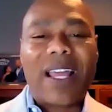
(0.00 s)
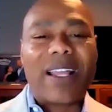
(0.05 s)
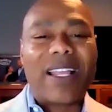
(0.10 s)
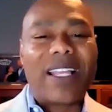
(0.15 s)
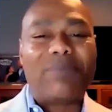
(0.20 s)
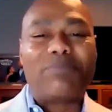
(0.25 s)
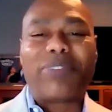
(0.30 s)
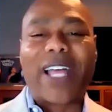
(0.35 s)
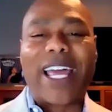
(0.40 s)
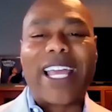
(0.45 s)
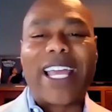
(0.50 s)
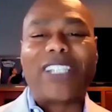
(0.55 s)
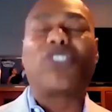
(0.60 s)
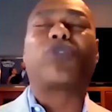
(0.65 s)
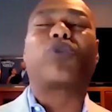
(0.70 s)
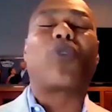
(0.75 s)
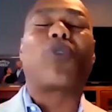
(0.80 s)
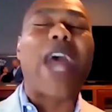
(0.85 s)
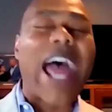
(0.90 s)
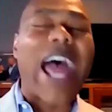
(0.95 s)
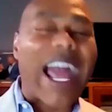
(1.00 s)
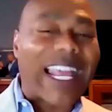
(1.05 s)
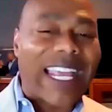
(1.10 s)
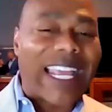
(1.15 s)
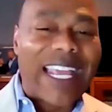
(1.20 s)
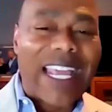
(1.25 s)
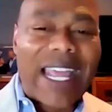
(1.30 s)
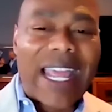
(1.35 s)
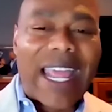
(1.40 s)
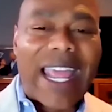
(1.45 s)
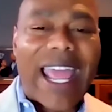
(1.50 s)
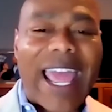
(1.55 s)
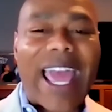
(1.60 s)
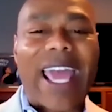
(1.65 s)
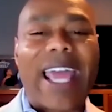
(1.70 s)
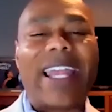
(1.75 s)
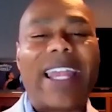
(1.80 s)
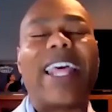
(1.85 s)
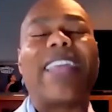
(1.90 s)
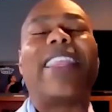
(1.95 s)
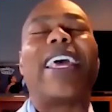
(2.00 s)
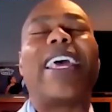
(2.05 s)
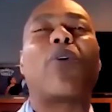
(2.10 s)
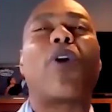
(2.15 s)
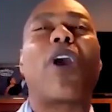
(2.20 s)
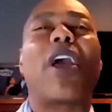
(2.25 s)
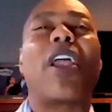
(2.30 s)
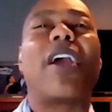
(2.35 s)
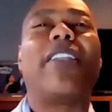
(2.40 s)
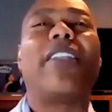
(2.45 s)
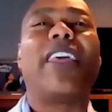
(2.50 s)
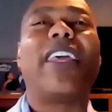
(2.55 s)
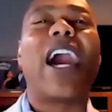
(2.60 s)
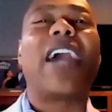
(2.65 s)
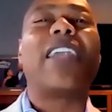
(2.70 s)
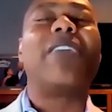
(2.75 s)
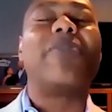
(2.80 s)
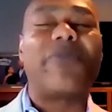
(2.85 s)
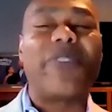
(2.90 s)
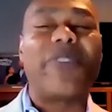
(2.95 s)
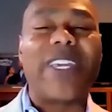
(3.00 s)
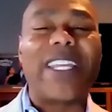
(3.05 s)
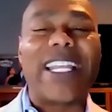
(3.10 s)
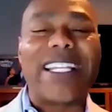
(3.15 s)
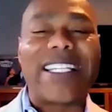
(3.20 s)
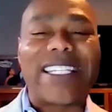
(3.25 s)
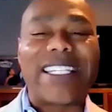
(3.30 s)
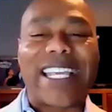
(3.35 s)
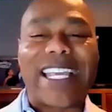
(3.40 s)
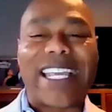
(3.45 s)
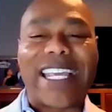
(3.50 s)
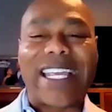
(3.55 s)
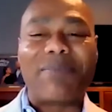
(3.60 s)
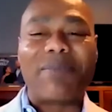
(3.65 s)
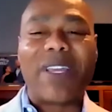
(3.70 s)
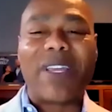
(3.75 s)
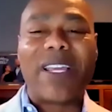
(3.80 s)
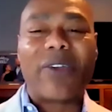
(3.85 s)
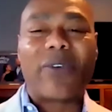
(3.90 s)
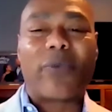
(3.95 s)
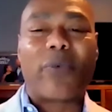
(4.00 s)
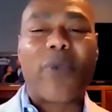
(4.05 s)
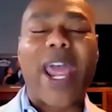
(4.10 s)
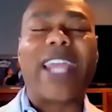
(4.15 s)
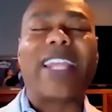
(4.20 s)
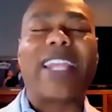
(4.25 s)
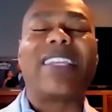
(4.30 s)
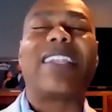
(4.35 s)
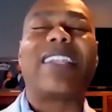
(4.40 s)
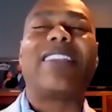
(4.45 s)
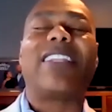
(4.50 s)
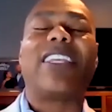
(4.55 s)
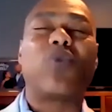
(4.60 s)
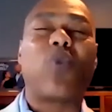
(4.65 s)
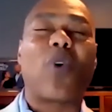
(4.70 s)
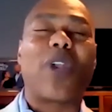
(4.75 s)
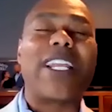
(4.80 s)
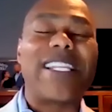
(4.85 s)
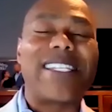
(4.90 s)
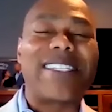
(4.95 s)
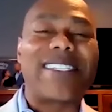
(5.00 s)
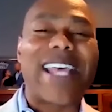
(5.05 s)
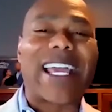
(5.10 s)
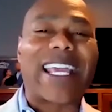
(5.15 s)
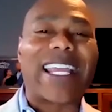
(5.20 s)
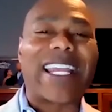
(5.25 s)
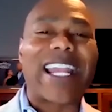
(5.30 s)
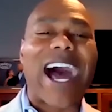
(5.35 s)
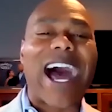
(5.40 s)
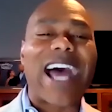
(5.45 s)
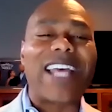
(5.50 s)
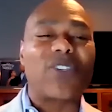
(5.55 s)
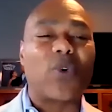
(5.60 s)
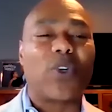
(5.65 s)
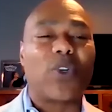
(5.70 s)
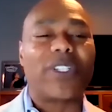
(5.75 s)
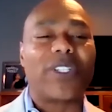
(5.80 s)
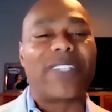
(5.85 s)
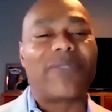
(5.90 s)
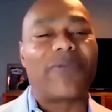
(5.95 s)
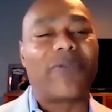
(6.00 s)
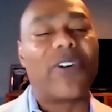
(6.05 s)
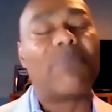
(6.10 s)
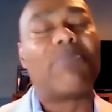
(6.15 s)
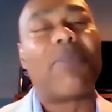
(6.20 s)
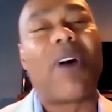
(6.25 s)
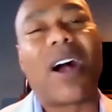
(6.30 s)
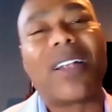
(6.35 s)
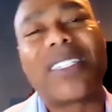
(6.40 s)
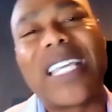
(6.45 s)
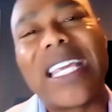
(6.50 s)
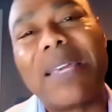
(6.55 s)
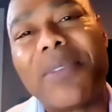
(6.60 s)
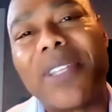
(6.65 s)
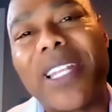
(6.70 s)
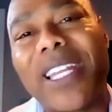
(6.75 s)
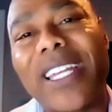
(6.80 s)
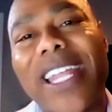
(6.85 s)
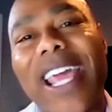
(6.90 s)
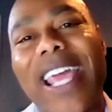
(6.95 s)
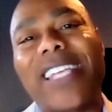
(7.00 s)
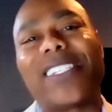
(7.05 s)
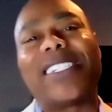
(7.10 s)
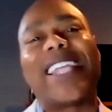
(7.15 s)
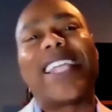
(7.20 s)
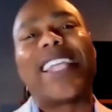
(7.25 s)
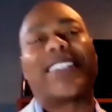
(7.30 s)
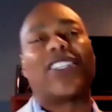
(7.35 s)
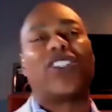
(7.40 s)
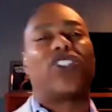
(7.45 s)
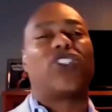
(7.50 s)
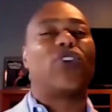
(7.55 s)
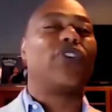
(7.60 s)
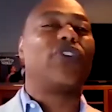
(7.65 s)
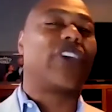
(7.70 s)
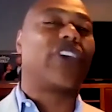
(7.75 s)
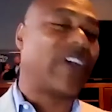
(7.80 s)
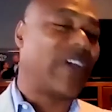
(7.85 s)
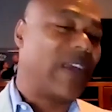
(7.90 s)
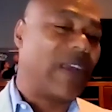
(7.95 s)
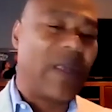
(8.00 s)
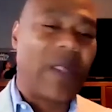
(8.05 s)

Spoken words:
He played track, and they were on the undefeated team, ranked the 22nd high school football team in the nation as a junior.